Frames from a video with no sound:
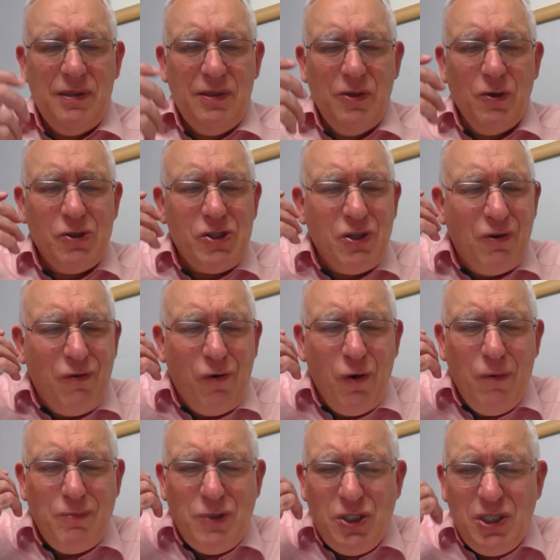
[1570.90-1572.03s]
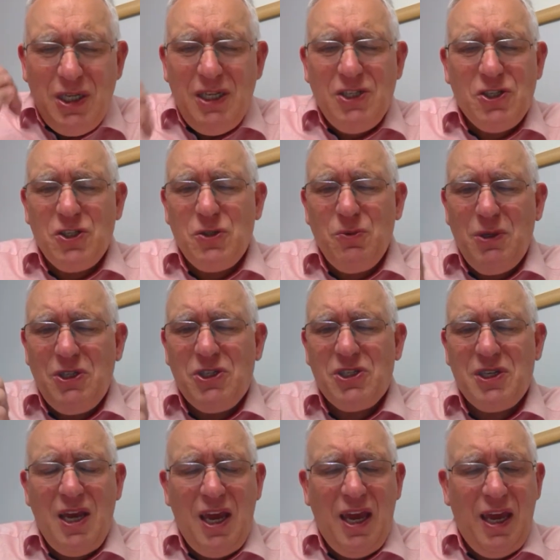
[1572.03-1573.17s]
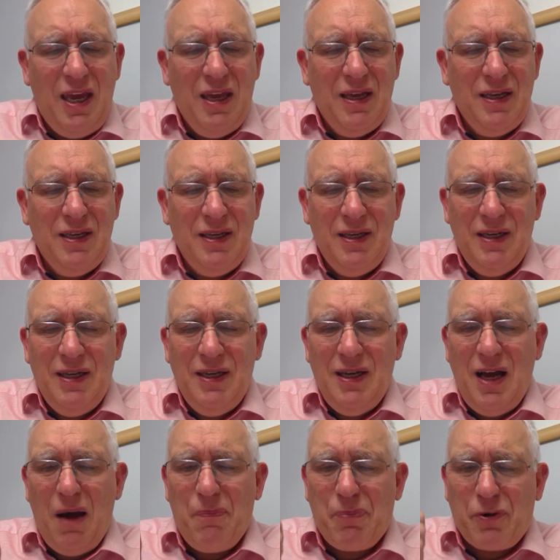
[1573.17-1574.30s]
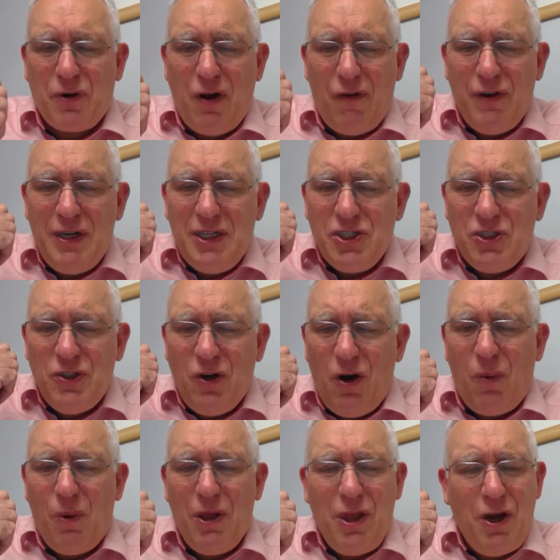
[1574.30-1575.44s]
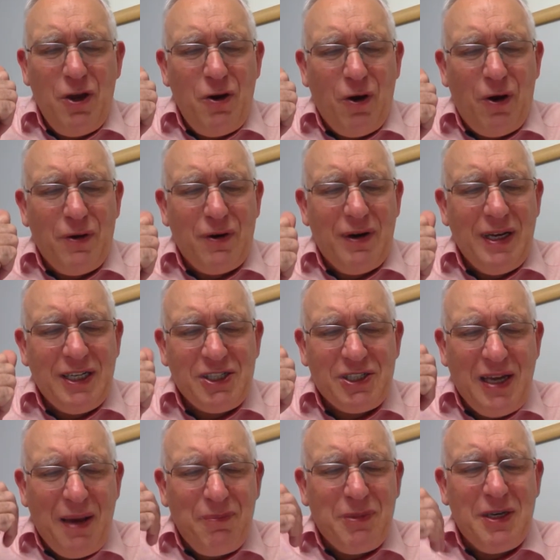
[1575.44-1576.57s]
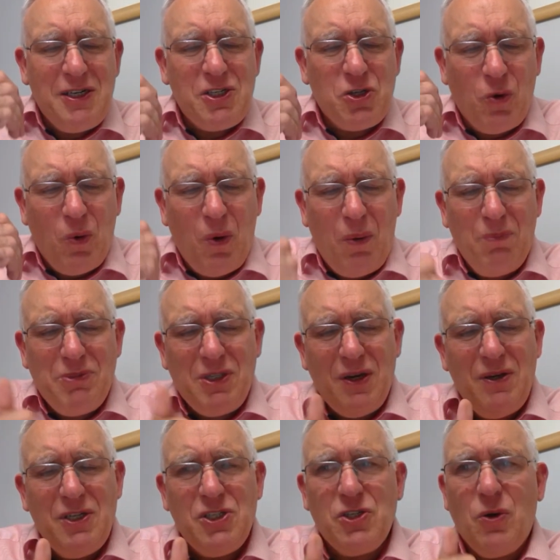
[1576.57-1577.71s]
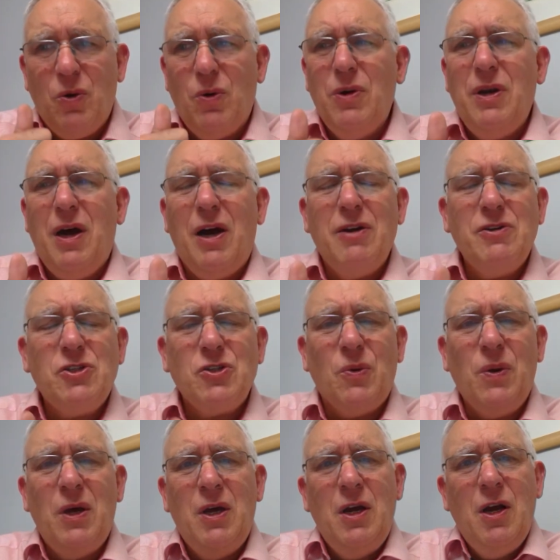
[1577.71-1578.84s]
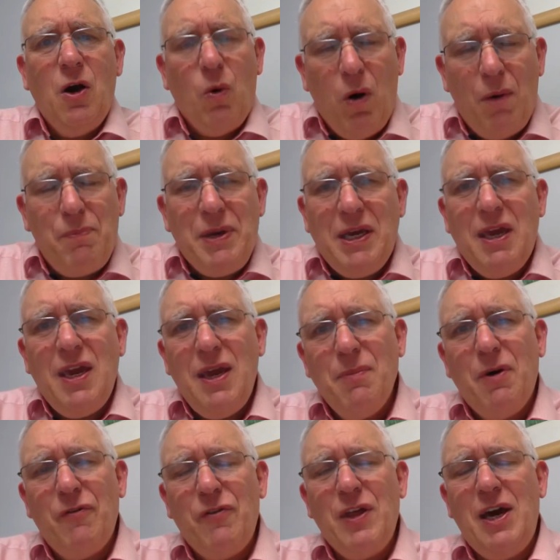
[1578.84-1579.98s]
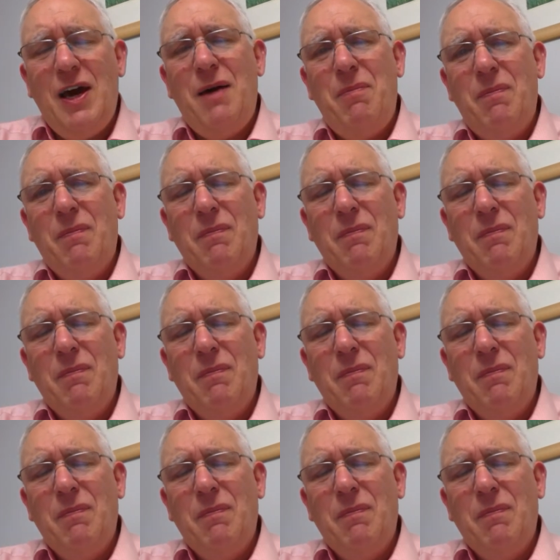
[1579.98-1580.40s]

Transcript: those of whom Jesus would say, a prophet is not without honour except in his hometown, his own household, what became of them?